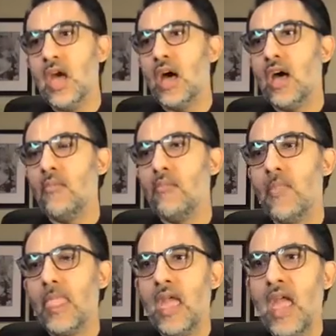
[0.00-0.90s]
And
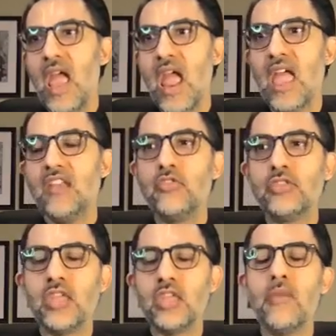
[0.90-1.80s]
if you
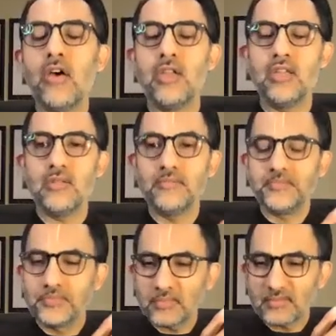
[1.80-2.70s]
think about it,
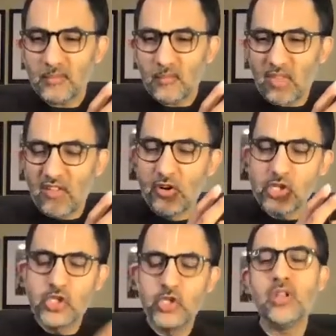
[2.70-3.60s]
for
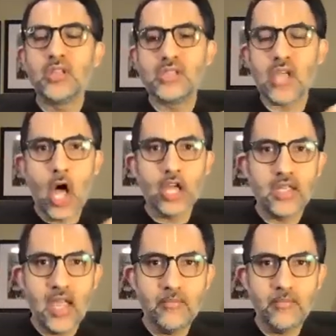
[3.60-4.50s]
students on
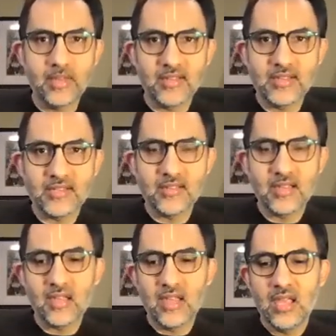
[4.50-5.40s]
campus,
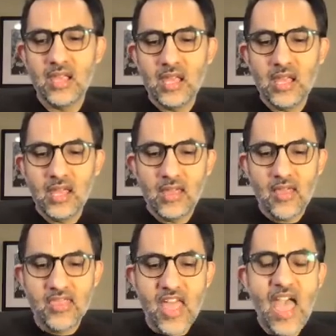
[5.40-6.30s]

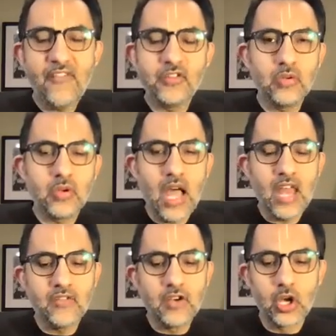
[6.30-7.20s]
they have to kind
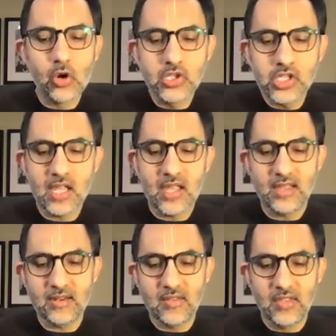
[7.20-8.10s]
of
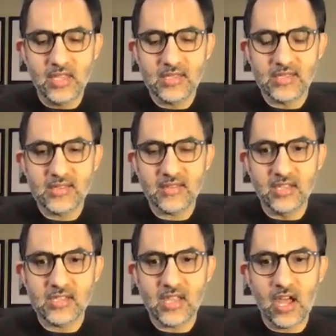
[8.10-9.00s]
negotiate this
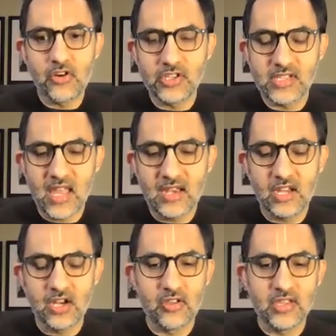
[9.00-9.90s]

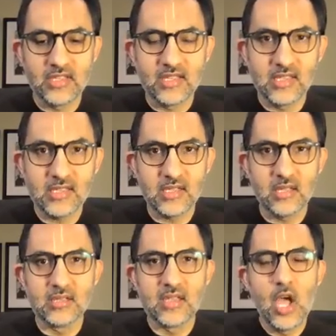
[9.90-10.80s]
understanding or this
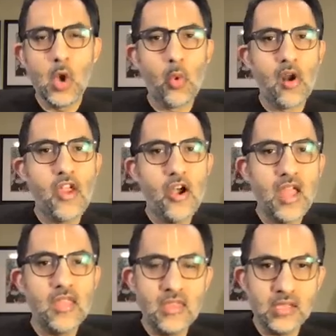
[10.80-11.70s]
existence where they're
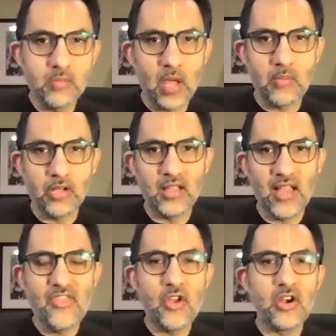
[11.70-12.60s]
in this bubble
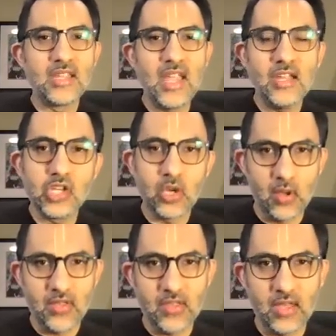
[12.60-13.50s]
and they're engaging
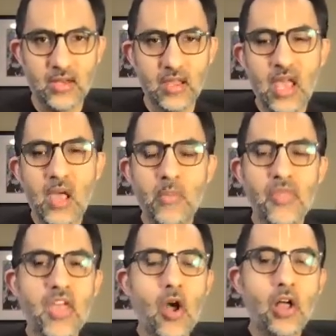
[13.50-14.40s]
with it, but
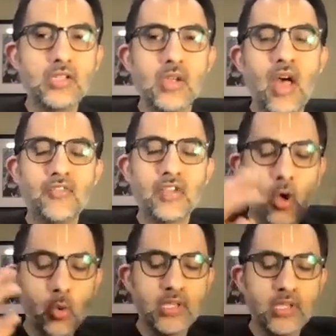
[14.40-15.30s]
they also have to
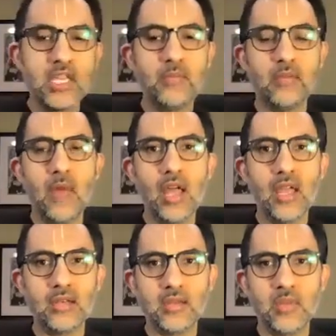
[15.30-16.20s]
always keep in
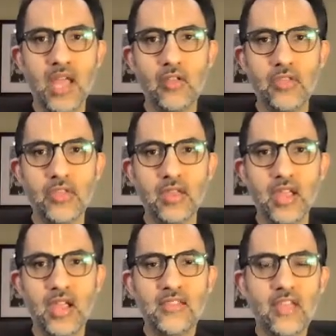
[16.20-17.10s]
mind, to be healthy,
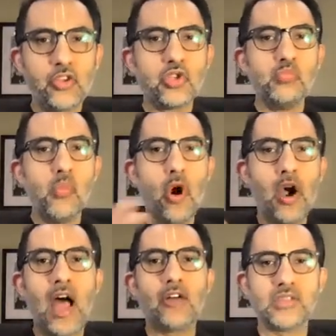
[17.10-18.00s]
that there's more
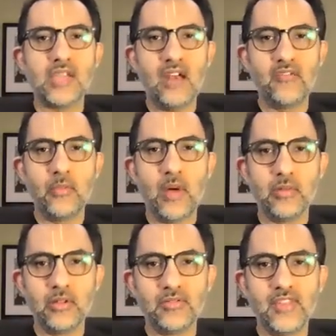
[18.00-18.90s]
outside of the
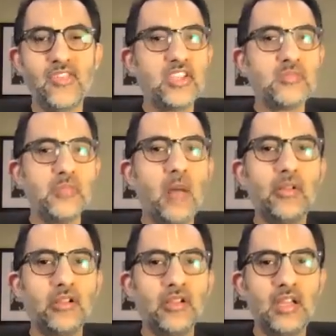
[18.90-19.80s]
bubble, that this
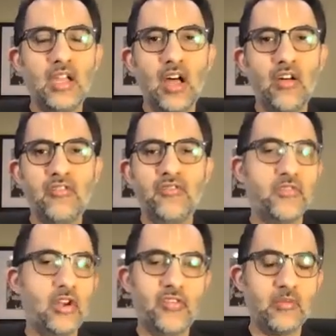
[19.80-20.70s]
bubble of,
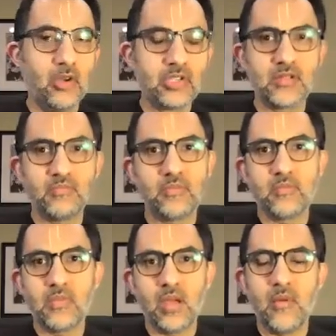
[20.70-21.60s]
for most
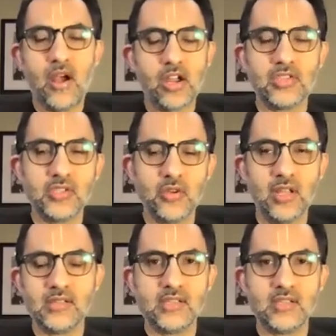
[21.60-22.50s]
American
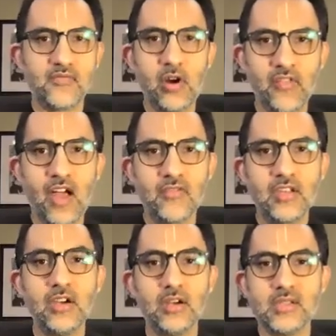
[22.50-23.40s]
students, it's 4 to 5
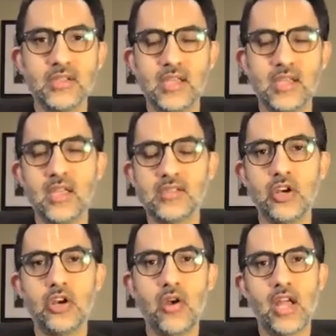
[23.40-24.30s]
years as
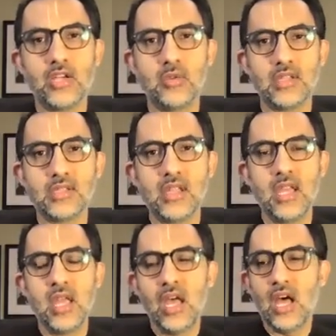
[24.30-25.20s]
undergraduates,
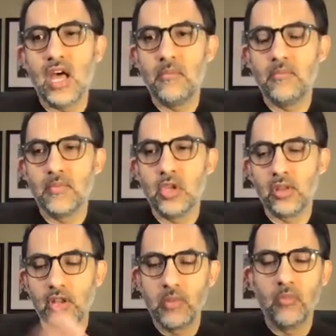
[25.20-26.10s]
a
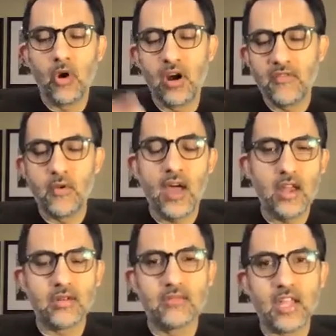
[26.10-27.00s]
little bit more if you add
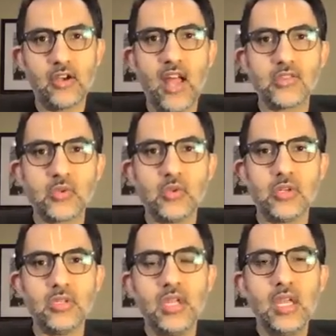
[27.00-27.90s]
on like grad school.